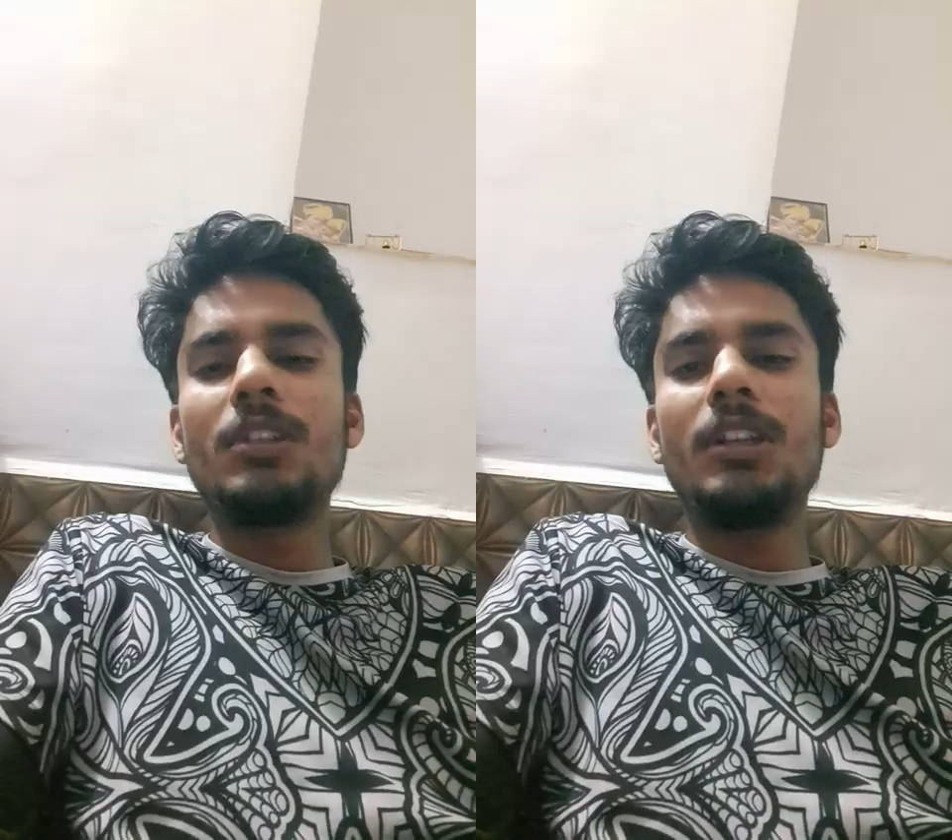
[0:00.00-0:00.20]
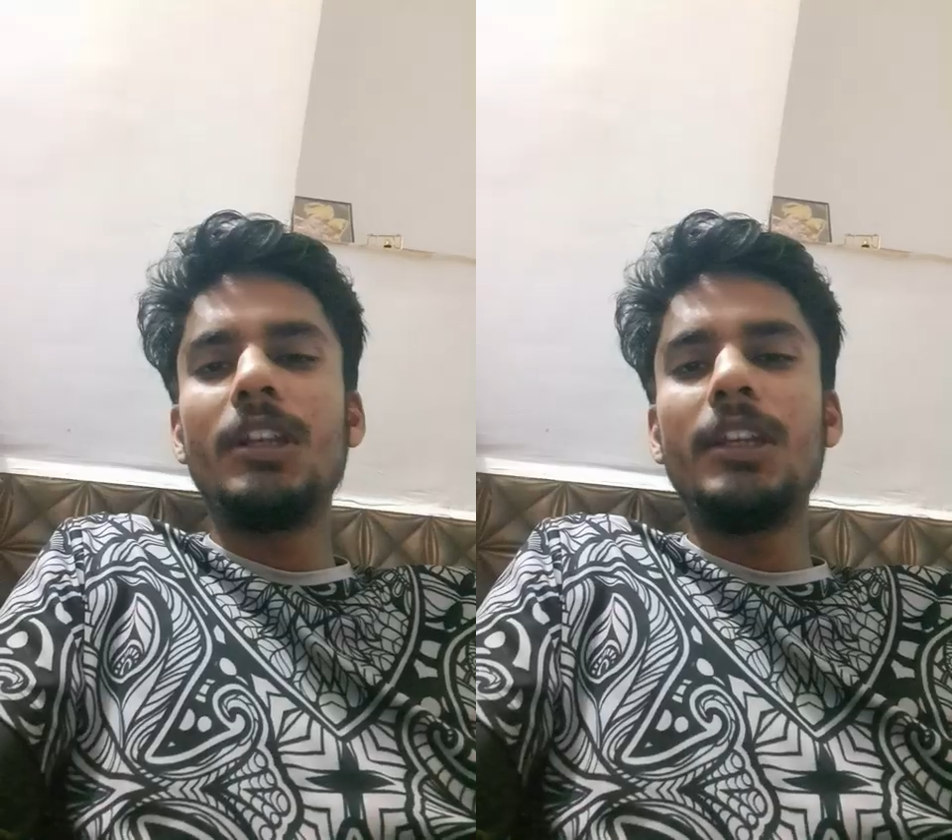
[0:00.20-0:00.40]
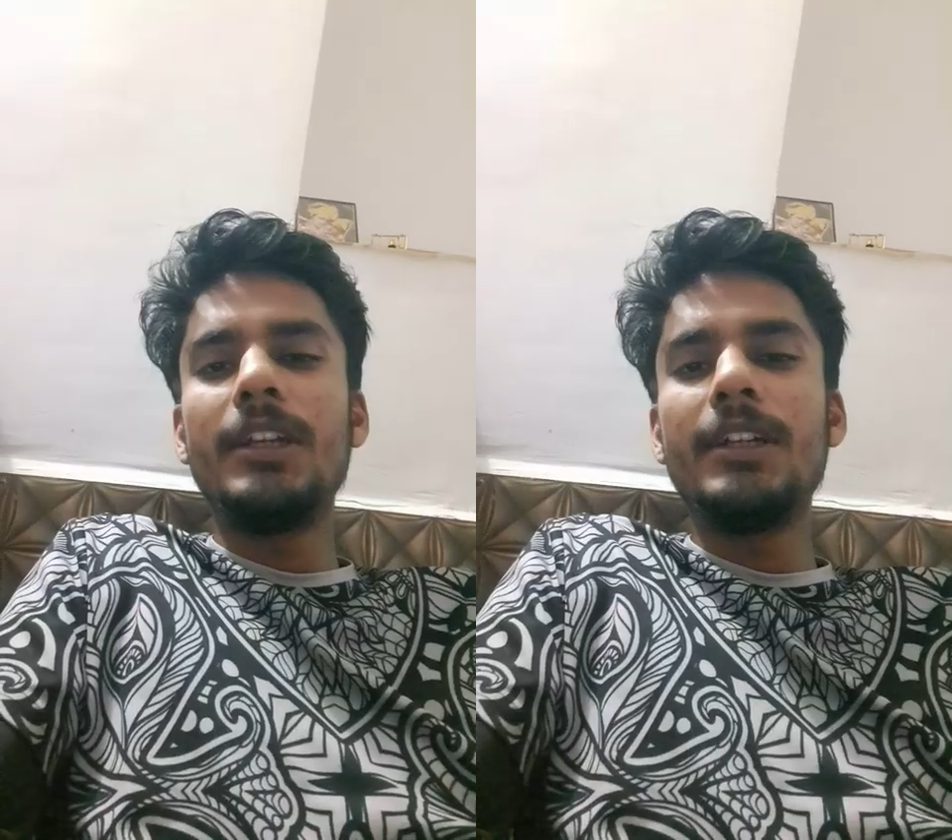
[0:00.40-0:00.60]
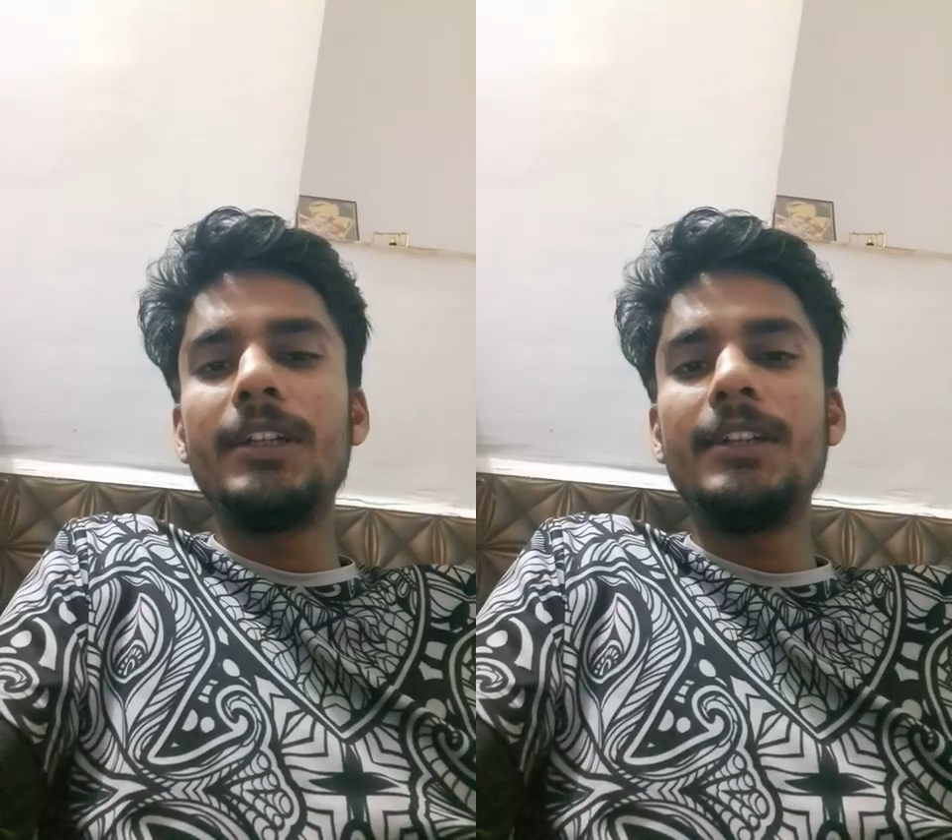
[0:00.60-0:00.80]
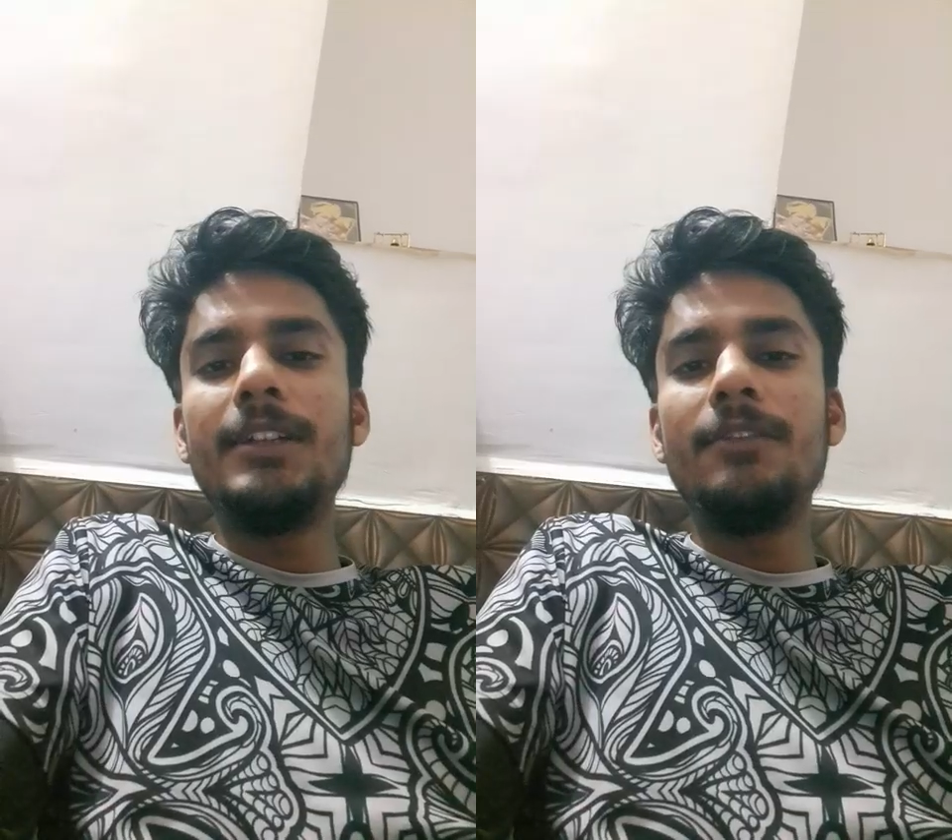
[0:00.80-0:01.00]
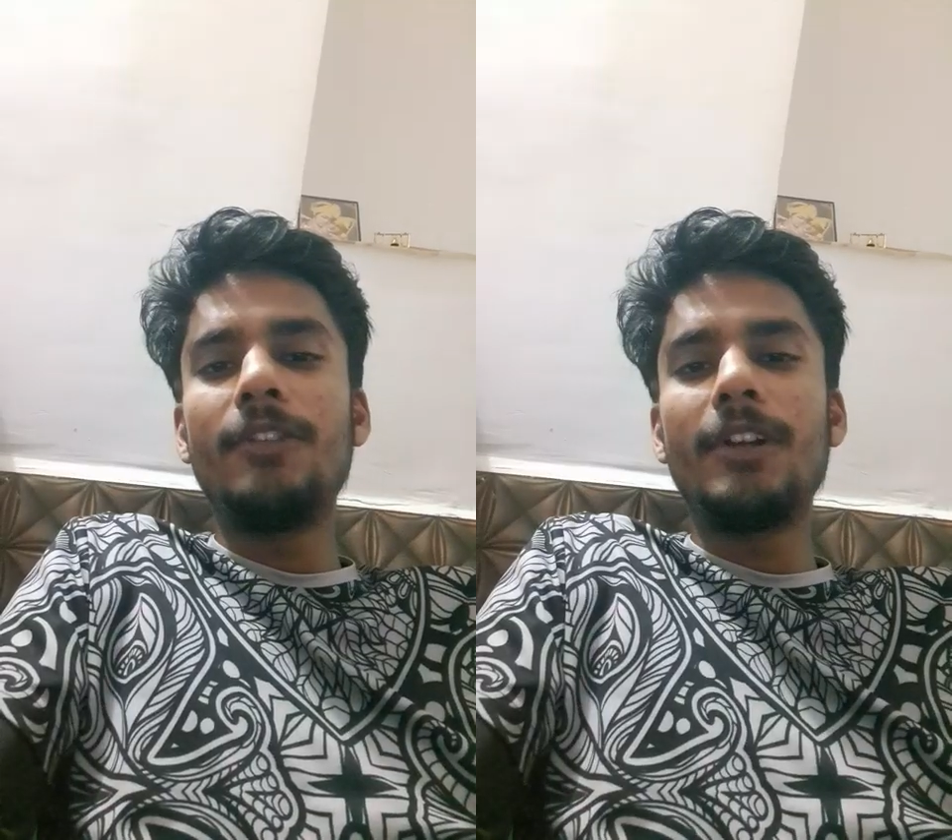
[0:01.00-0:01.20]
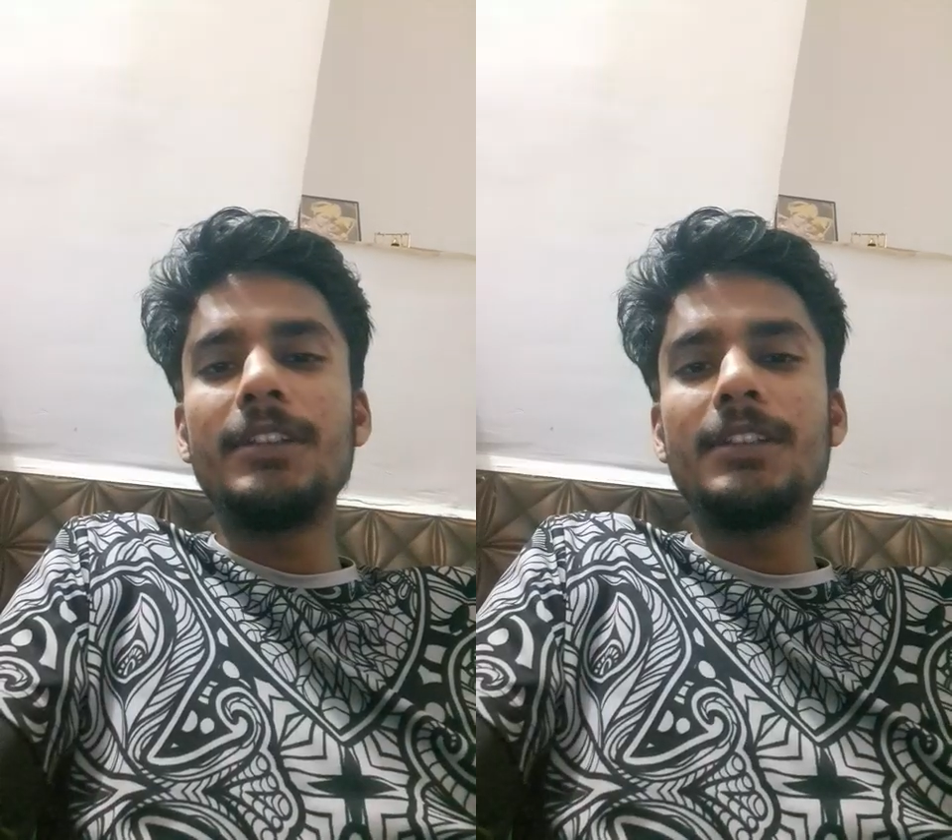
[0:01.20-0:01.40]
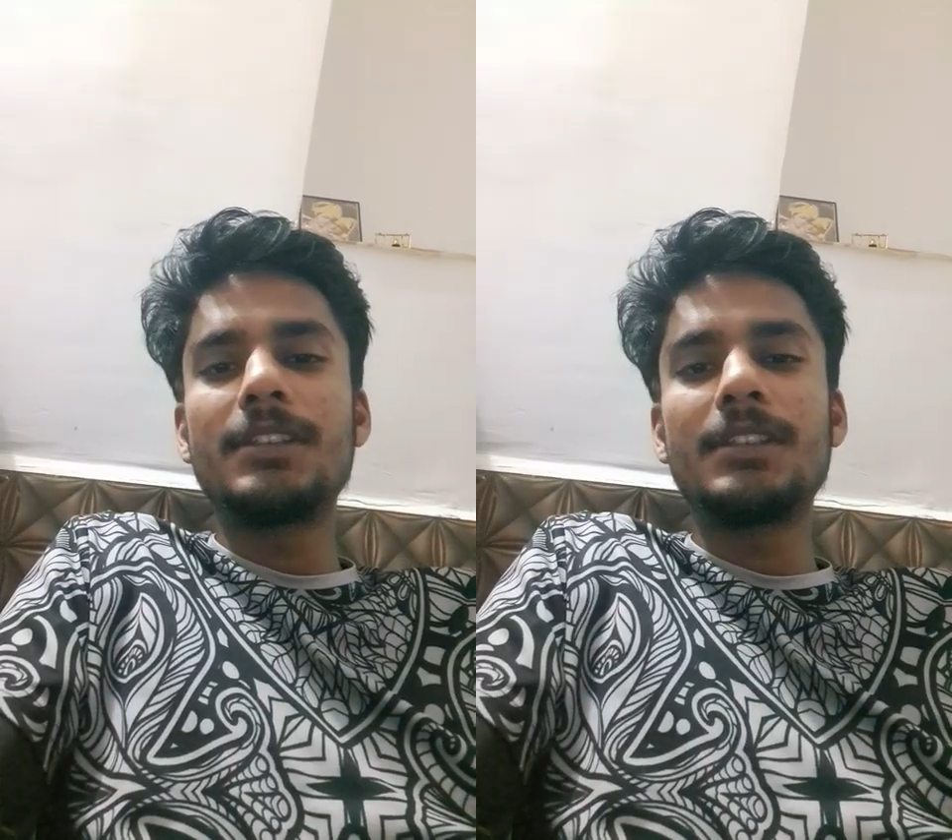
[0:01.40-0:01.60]
a layered
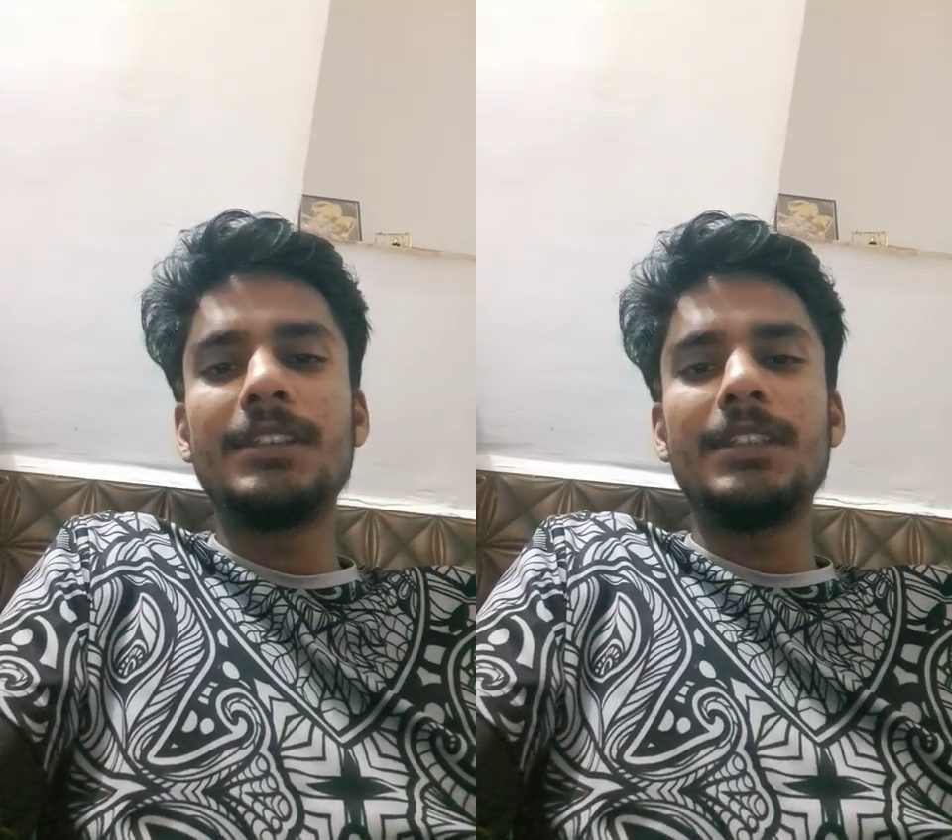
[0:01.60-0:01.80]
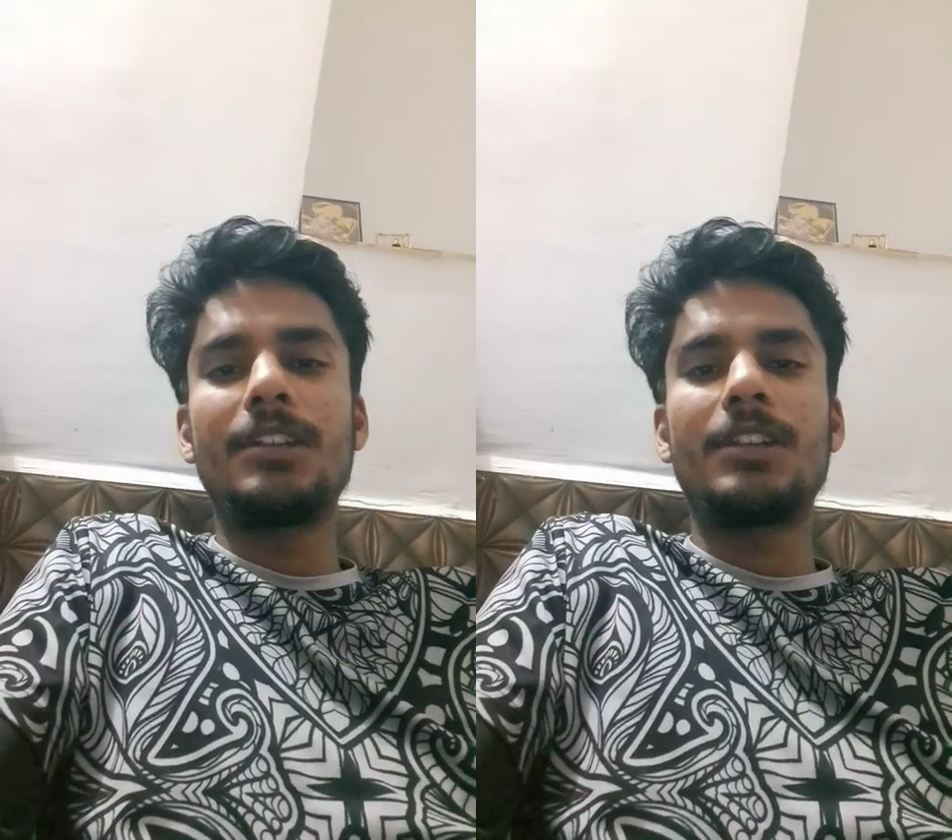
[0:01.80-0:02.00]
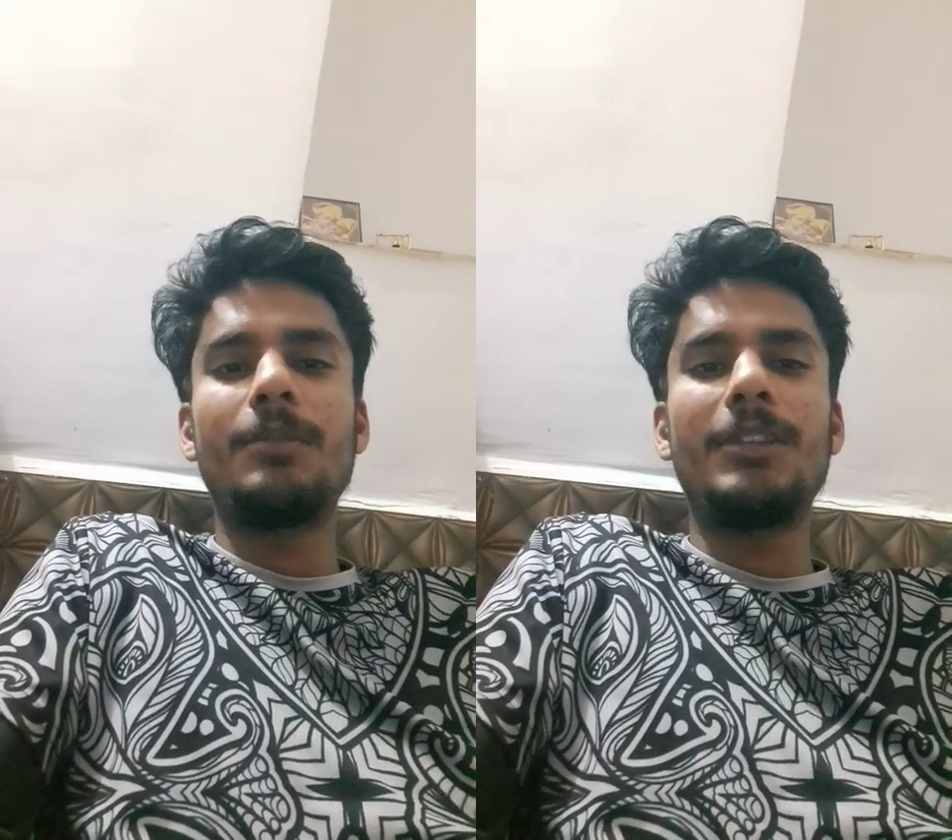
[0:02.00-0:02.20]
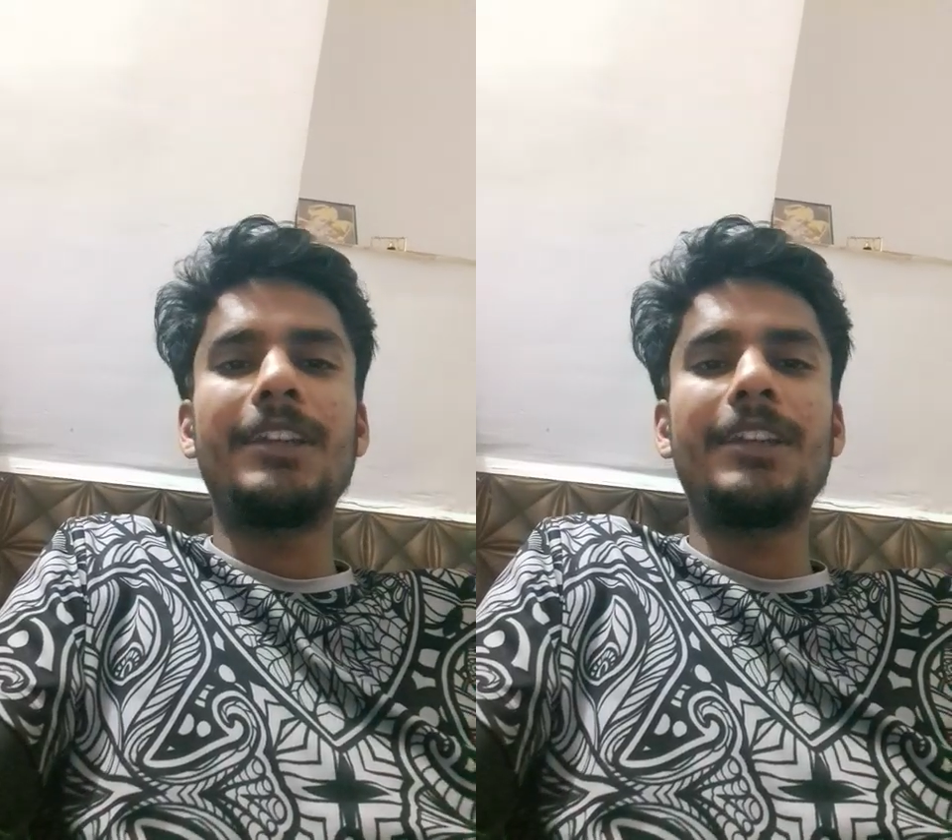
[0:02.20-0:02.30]
defense system,